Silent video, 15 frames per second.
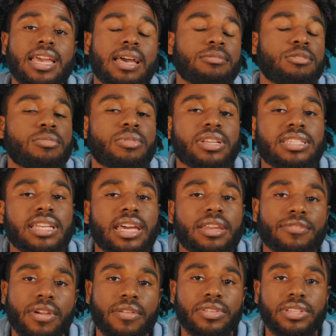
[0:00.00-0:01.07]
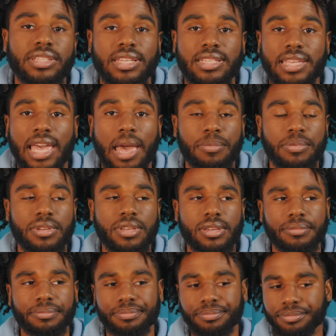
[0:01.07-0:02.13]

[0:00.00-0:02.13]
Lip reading: super excited for everything that's happening